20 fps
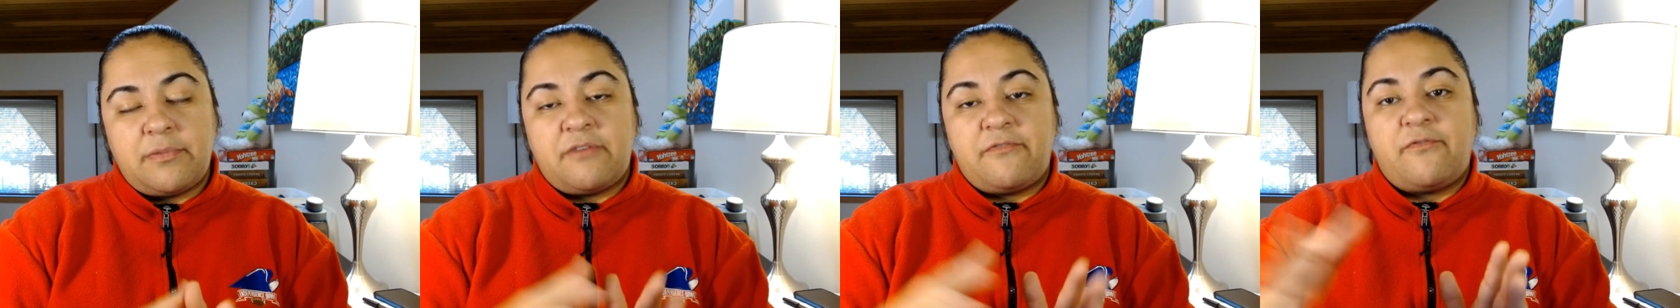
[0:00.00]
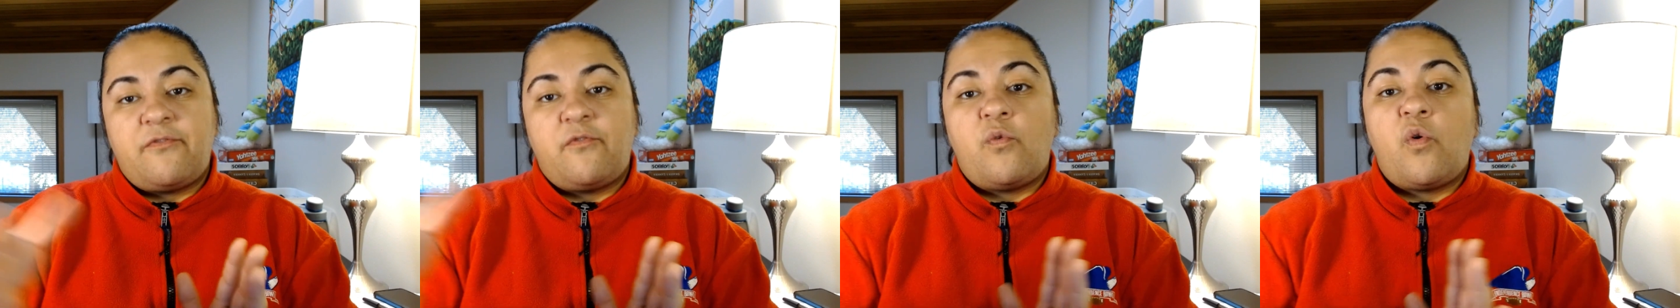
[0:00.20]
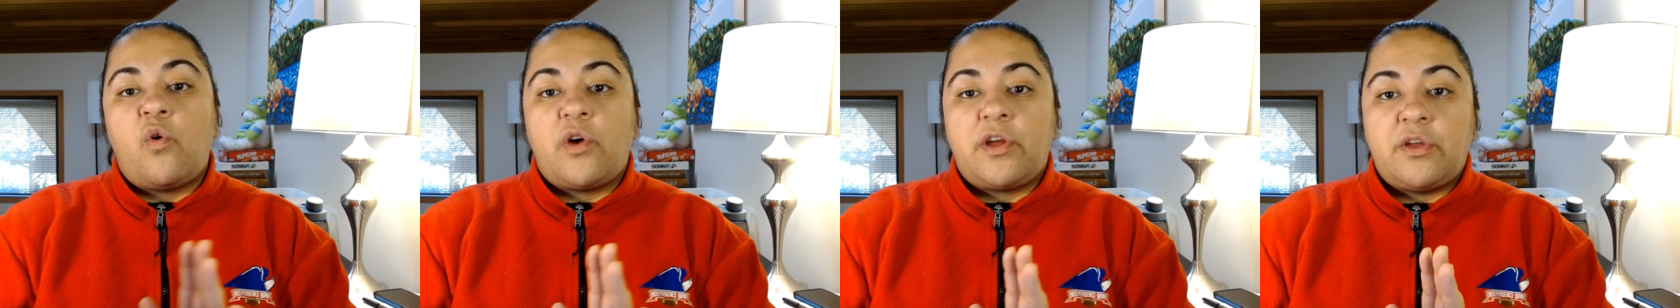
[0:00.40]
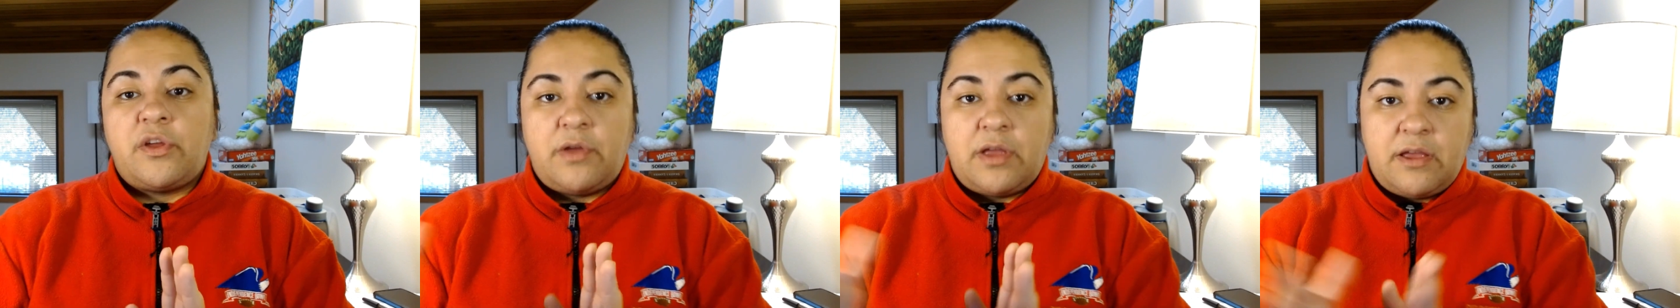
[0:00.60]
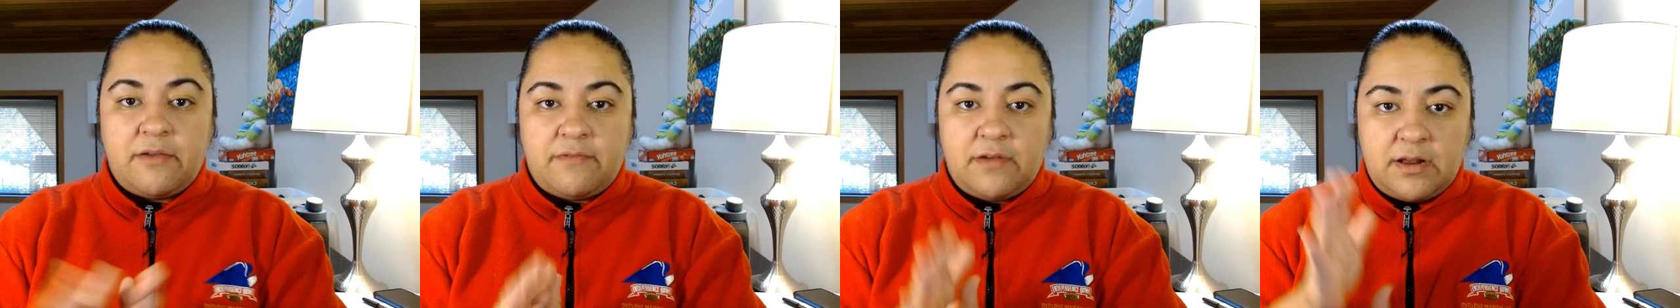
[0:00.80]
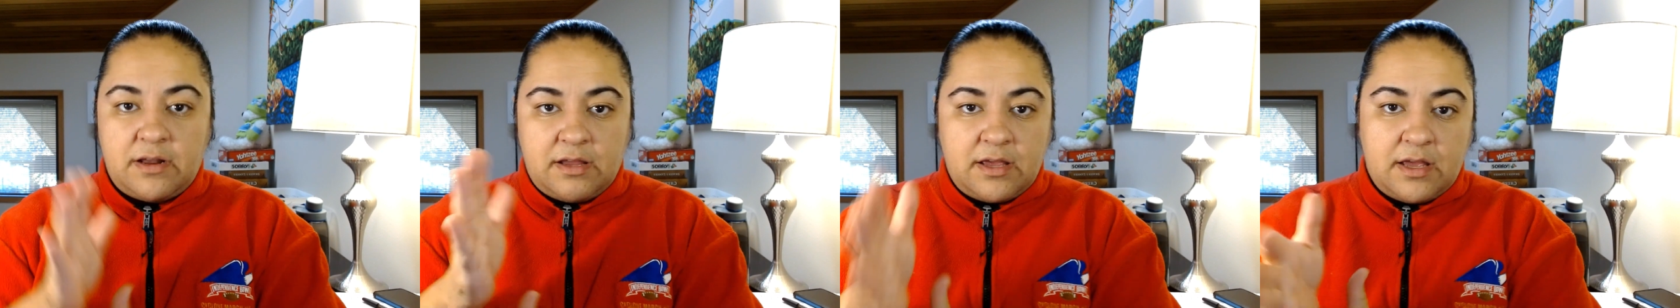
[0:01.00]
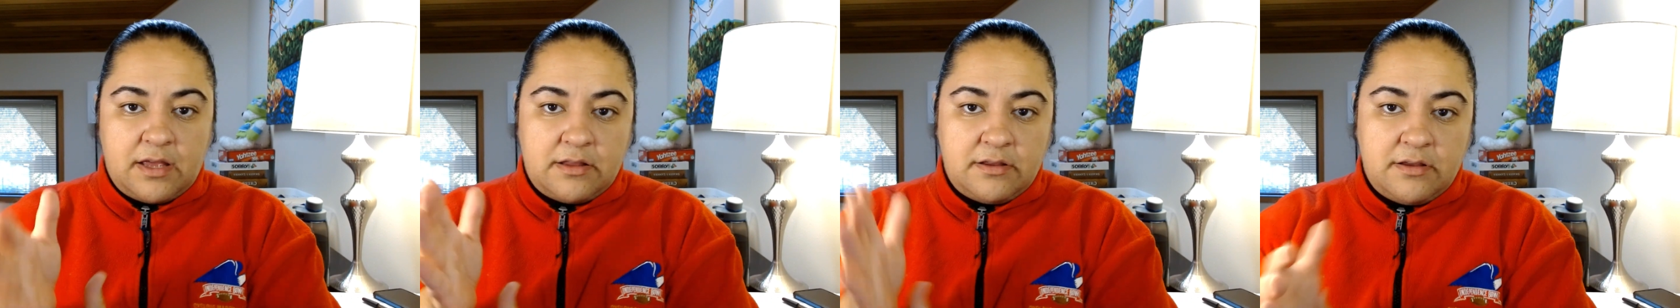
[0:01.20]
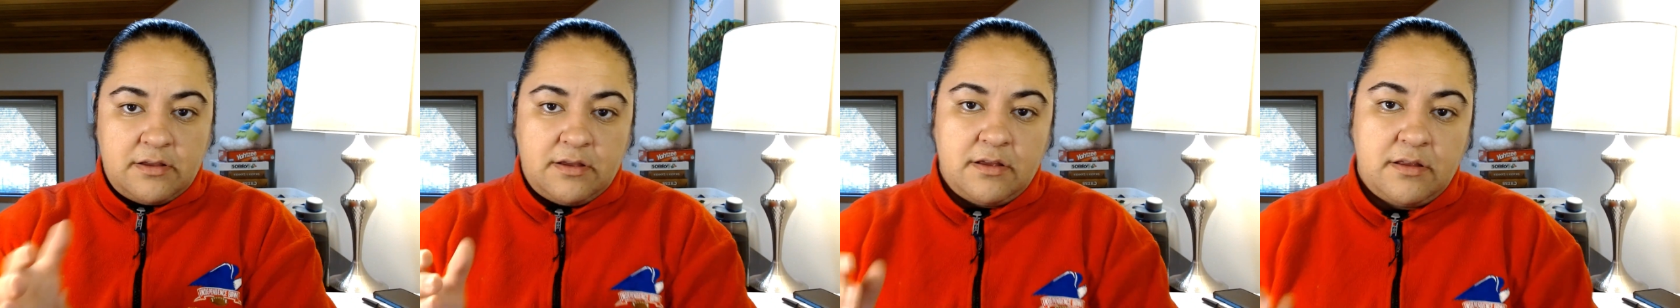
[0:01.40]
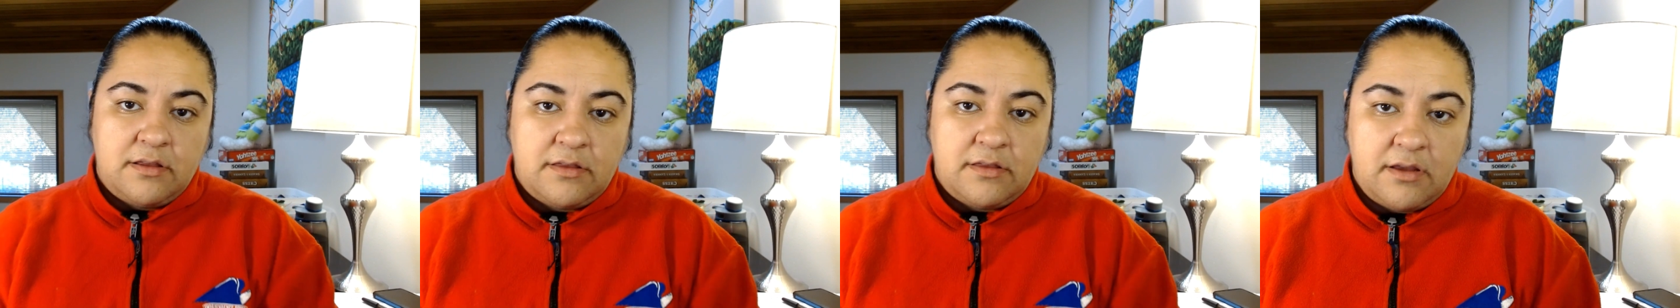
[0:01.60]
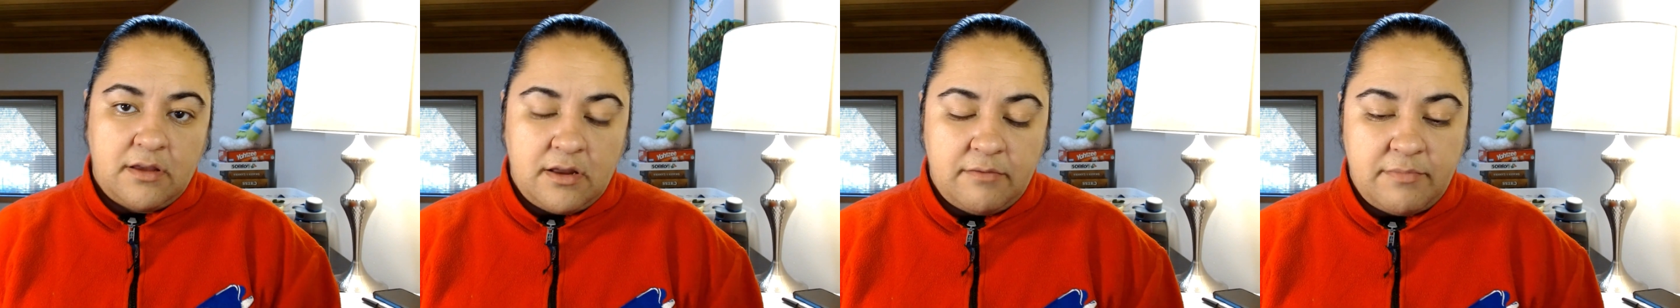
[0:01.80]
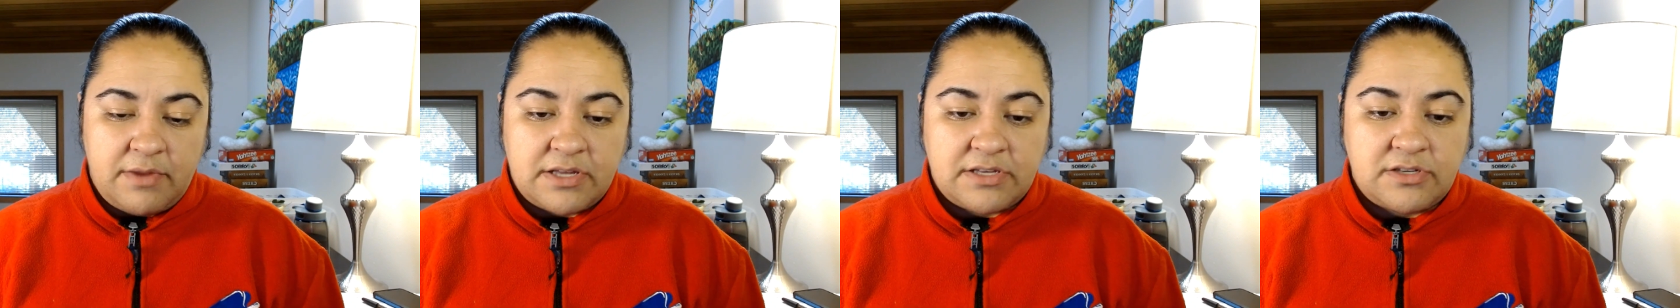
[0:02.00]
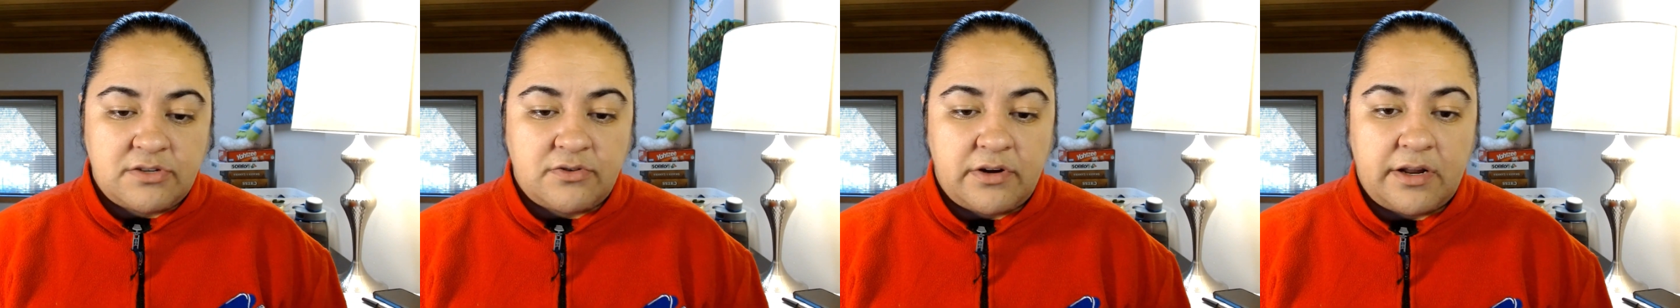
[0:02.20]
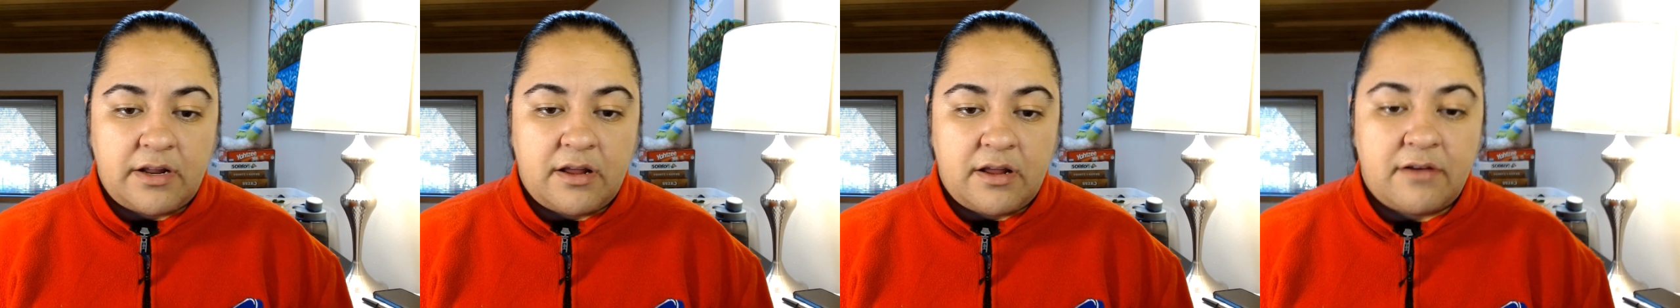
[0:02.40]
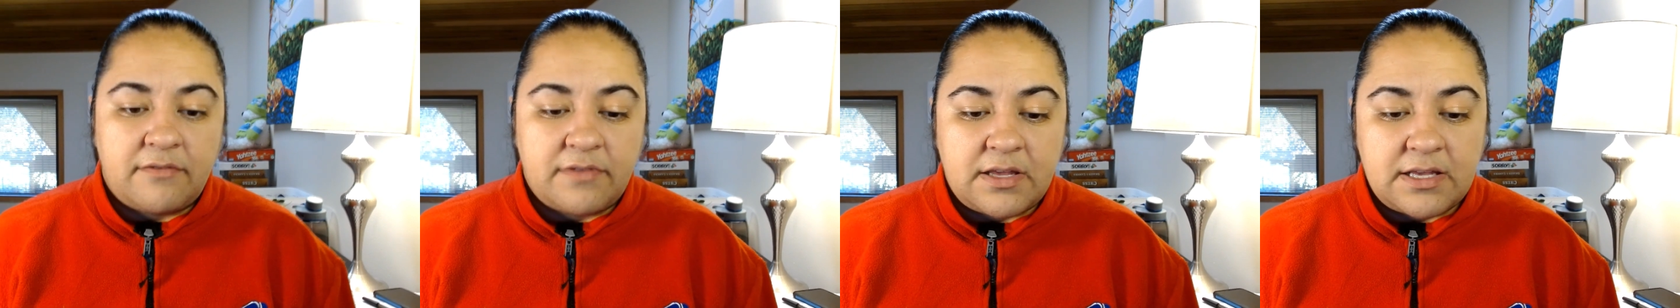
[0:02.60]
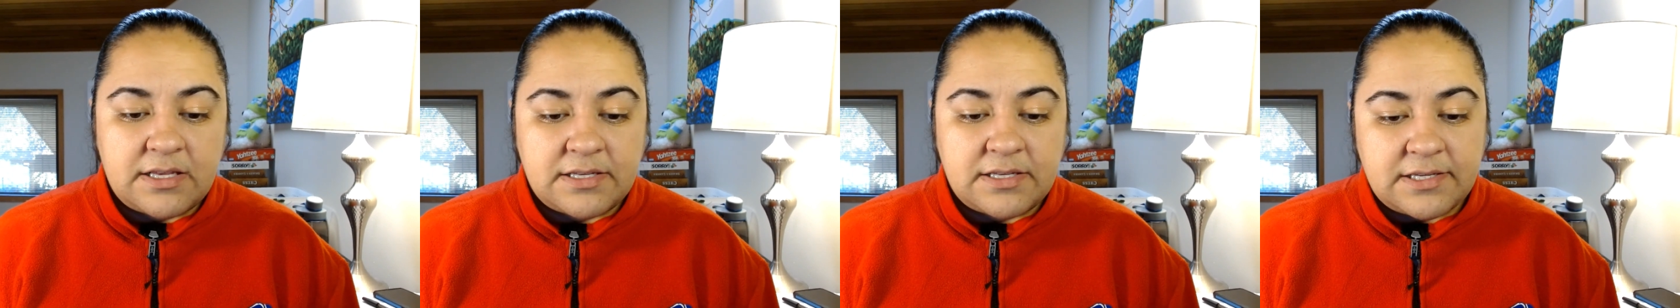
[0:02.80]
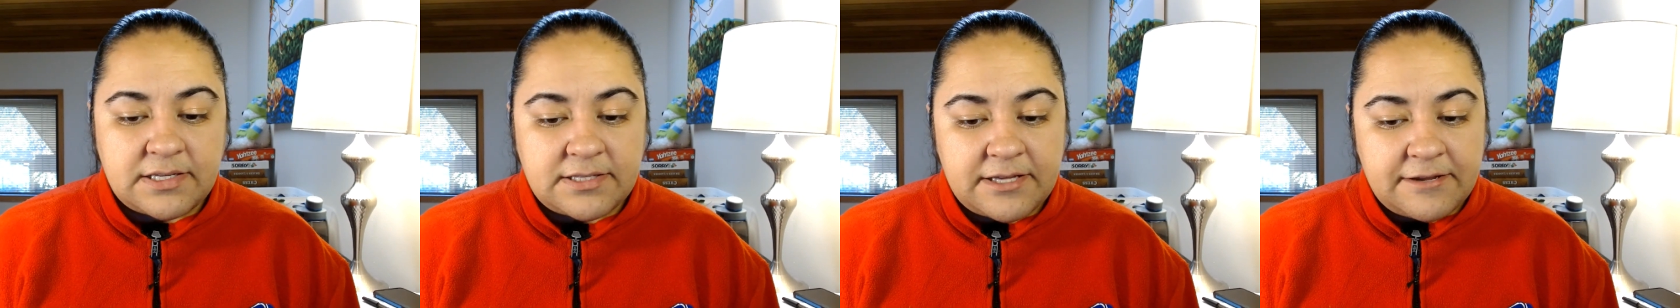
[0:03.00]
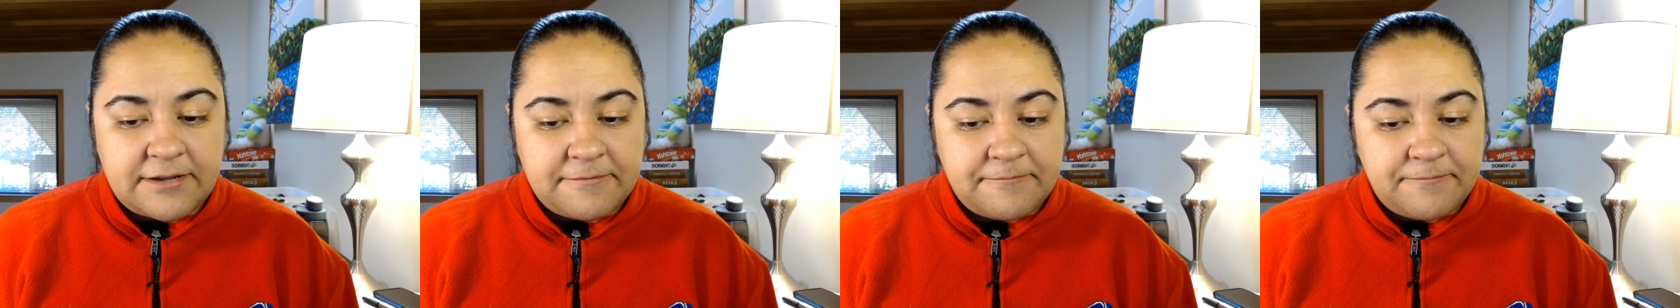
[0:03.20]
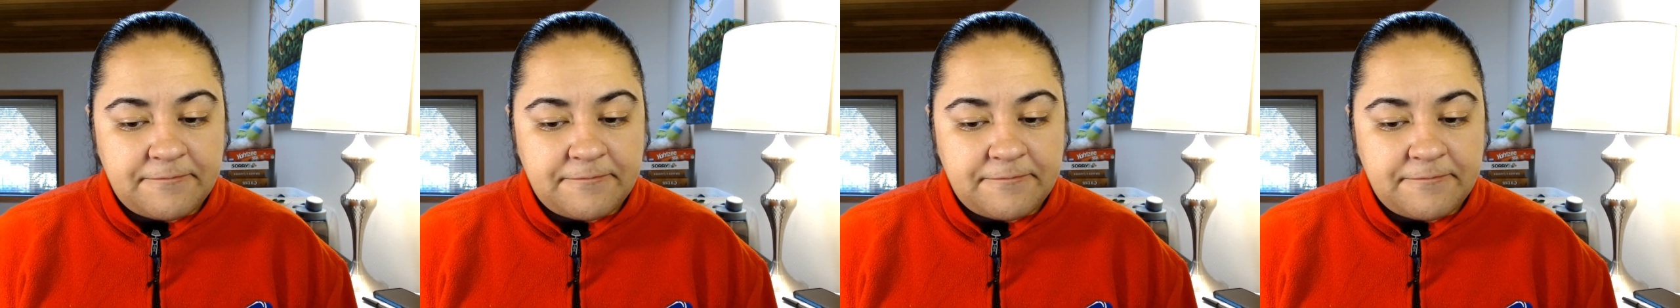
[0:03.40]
before you even get the administration of the ECT.